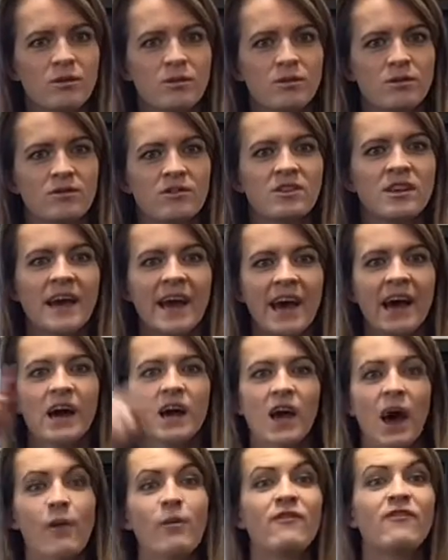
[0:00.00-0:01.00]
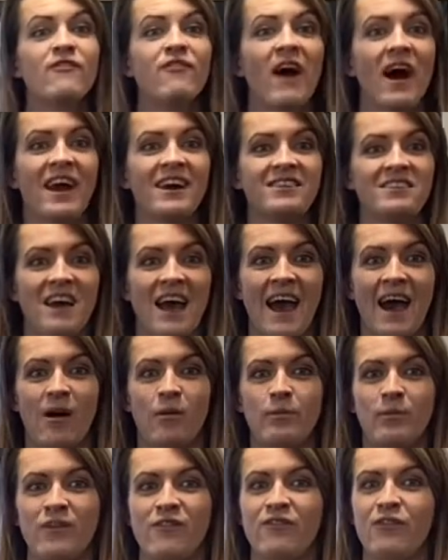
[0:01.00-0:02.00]
shoes? Go and find out
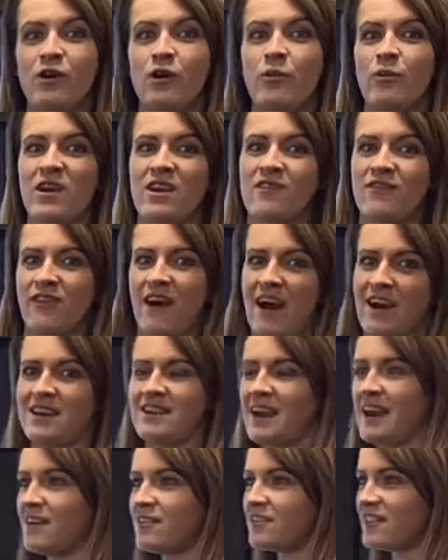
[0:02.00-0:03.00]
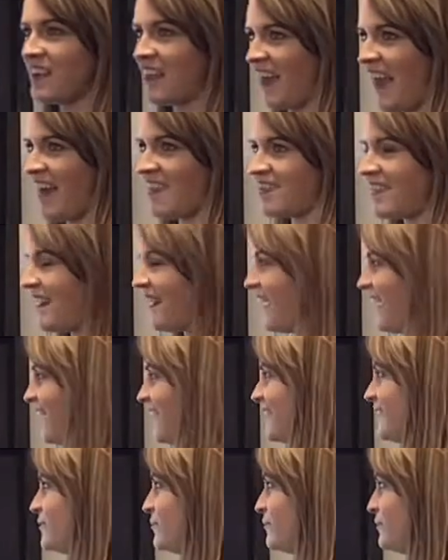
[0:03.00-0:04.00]
before we find out together.
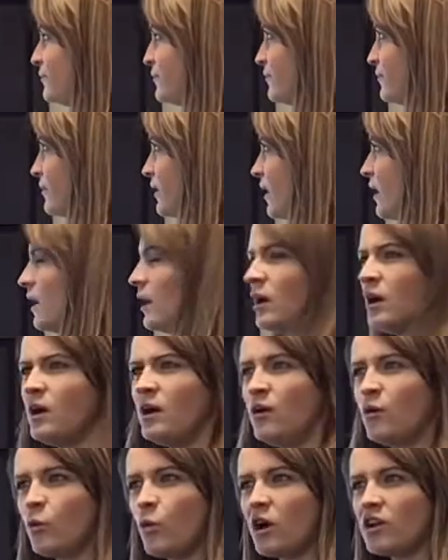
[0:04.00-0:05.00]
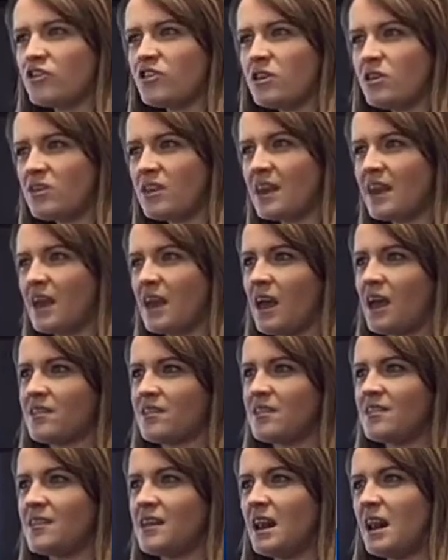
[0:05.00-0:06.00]
What do you think it is?
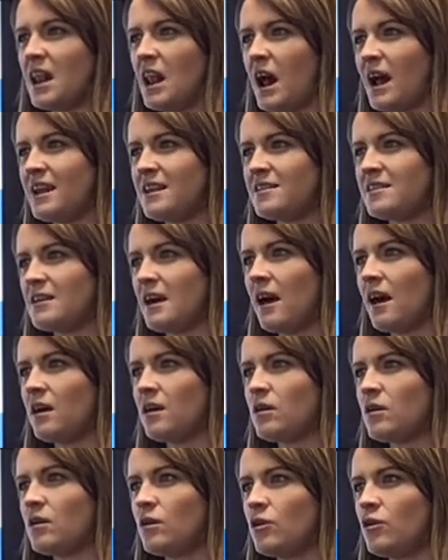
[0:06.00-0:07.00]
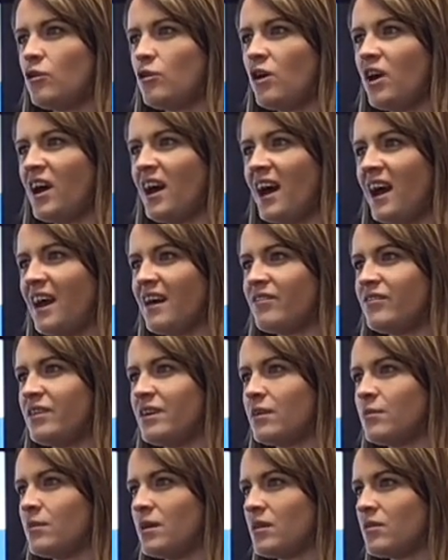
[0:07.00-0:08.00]
Is it lighter or heavier,
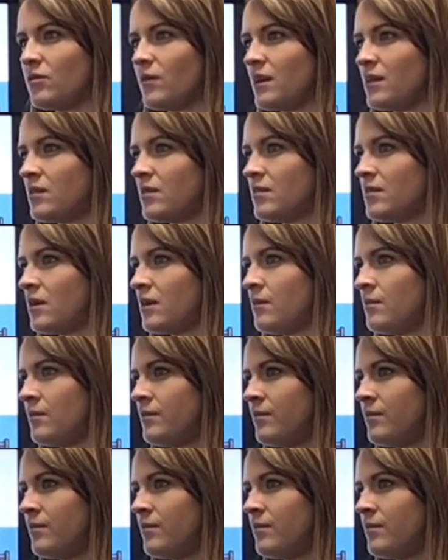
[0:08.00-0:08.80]
Miss Ransom?